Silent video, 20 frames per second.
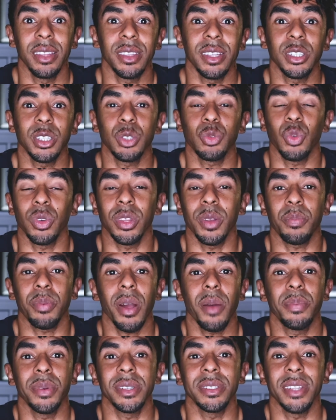This is when the
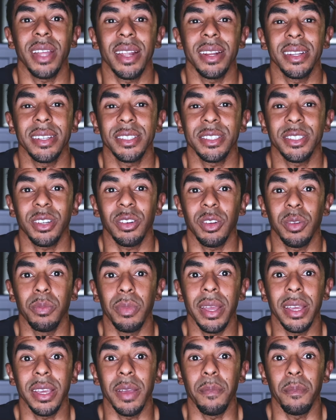property is not necessarily
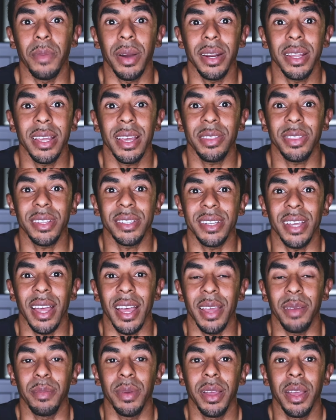making money at the
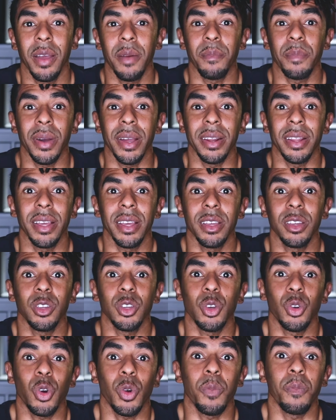time, but
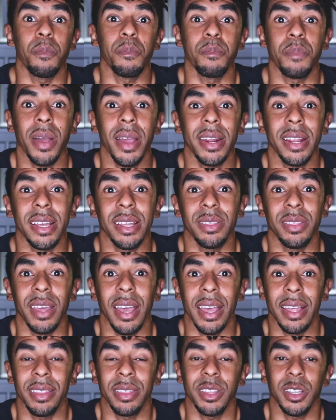you're betting
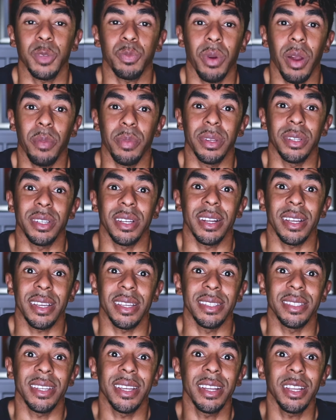that this property is going to
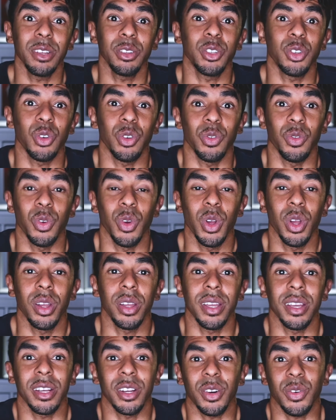continue to
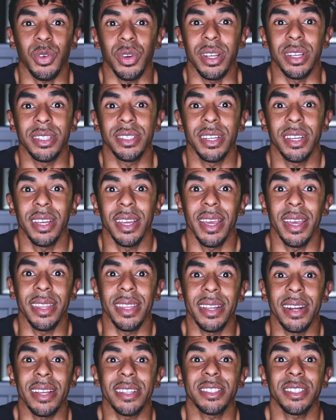increase, and
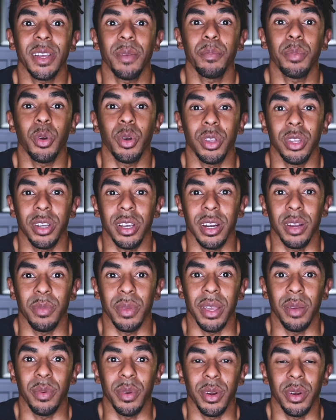then at some point you're going to
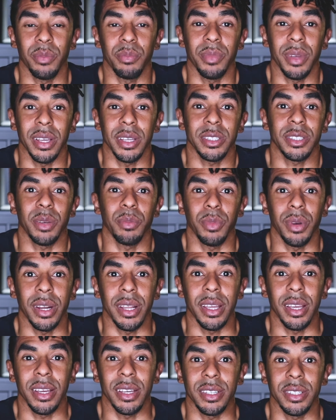be able to make some
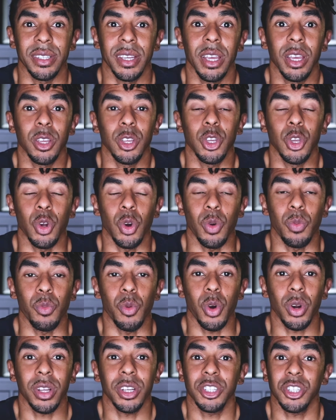money as your
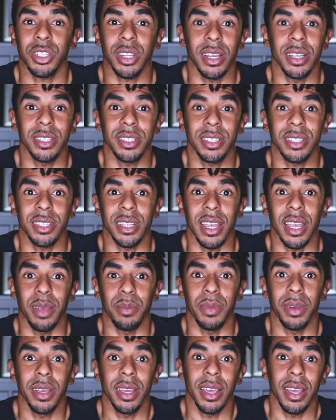mortgage stays the
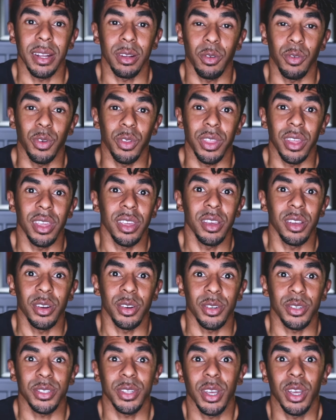same, and over the
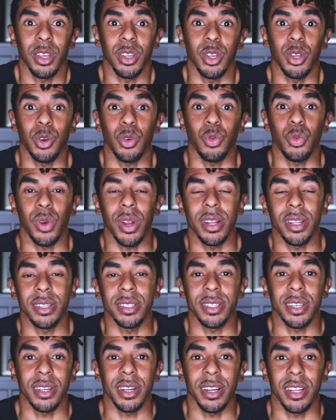years your rent
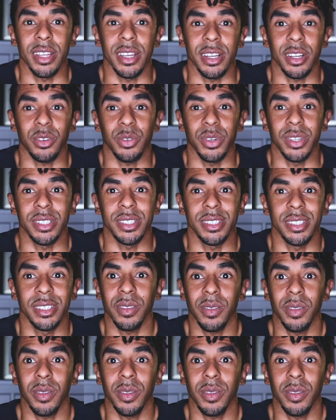is going to increase.